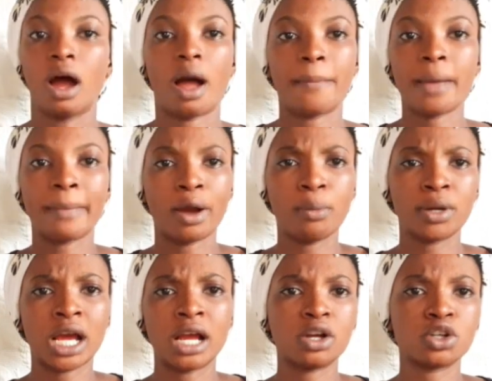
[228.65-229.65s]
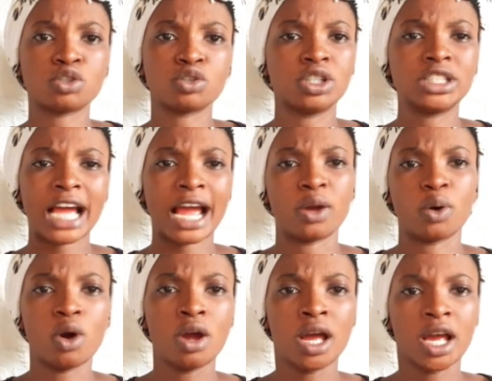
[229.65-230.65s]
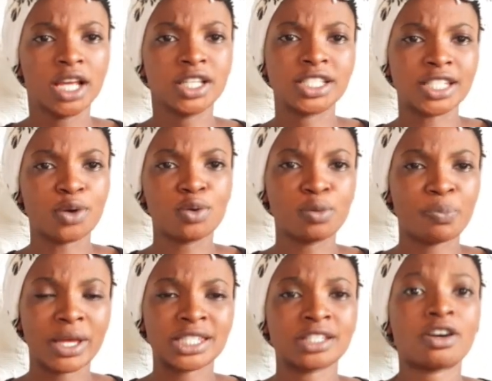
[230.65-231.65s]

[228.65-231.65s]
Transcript: I bet my own mother-in-law should not die, or if she's a good person.